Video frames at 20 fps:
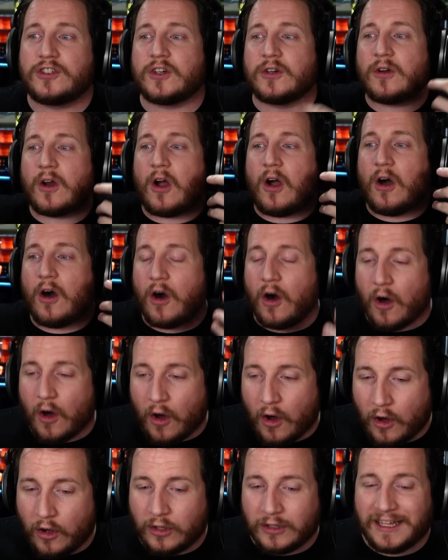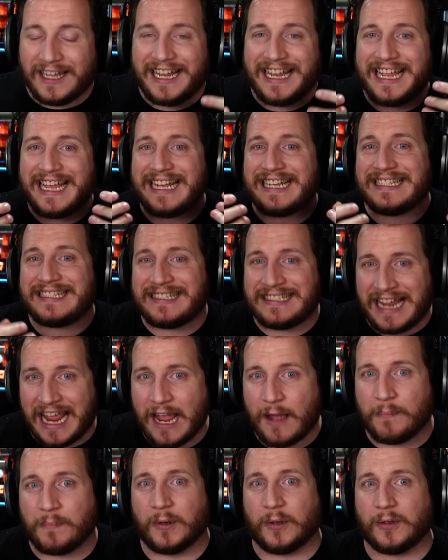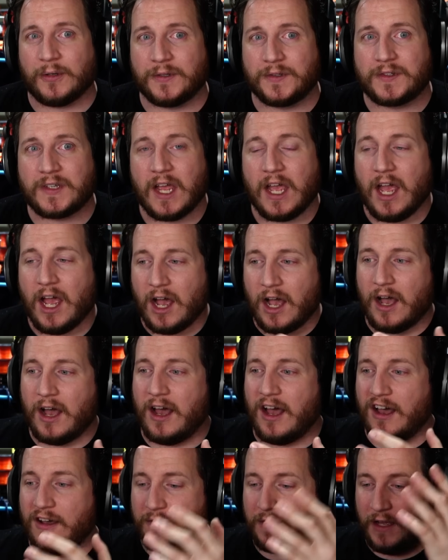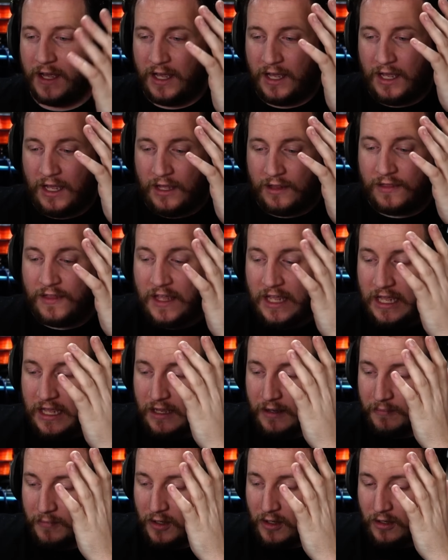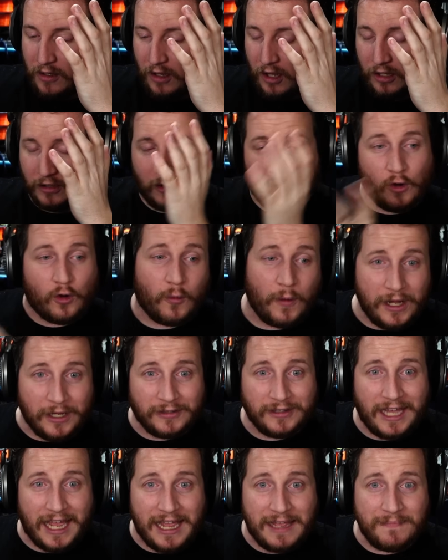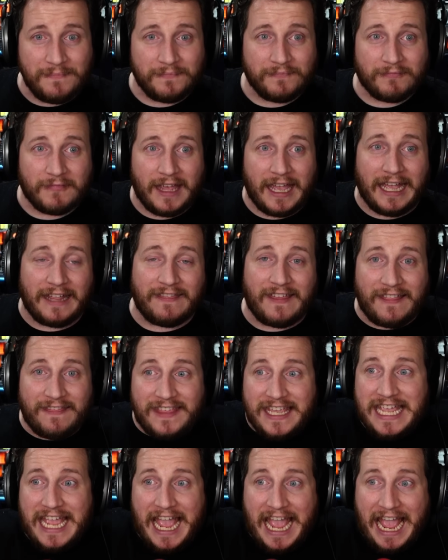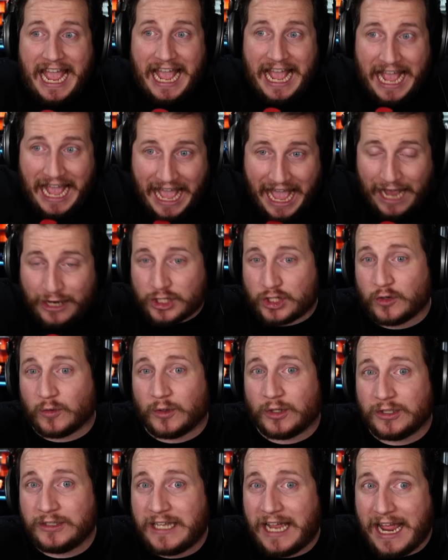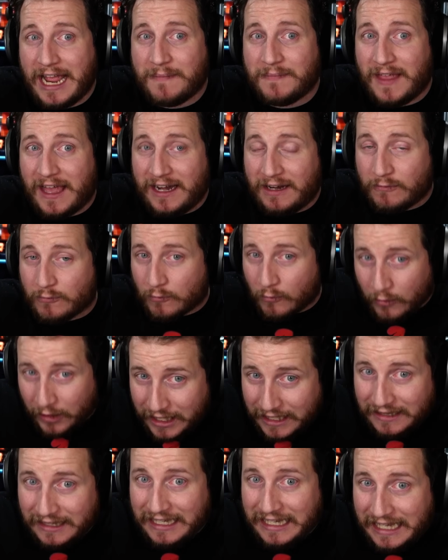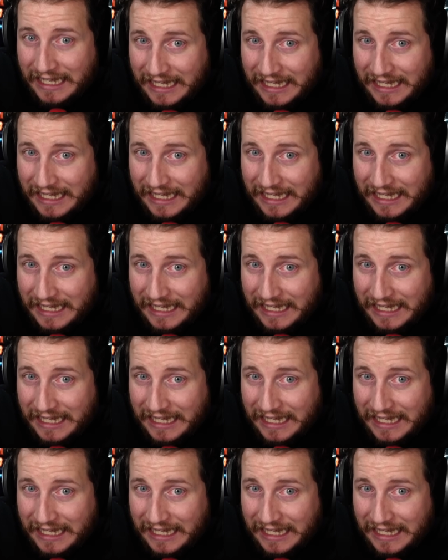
are all examples of the colloquial name and then the actual name that it really